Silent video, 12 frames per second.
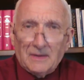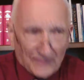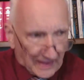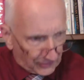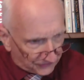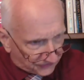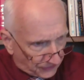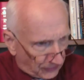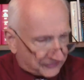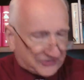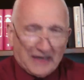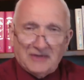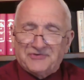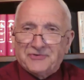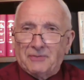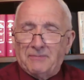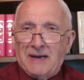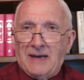That'll sure change
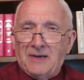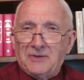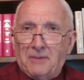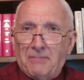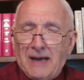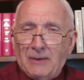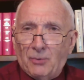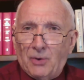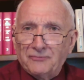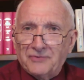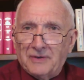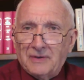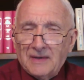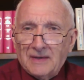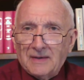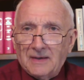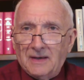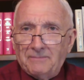your mind about wanting to
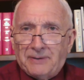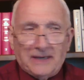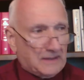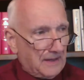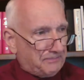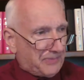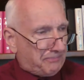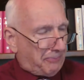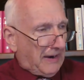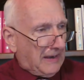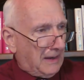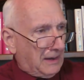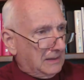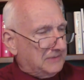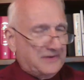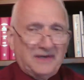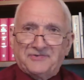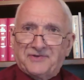uh, pick up the
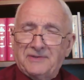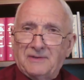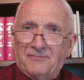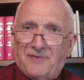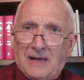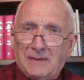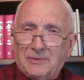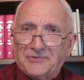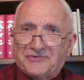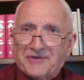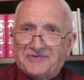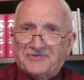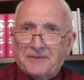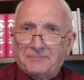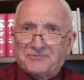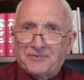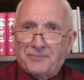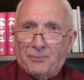priorities and the value
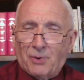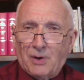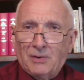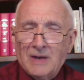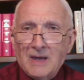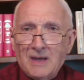systems of the world.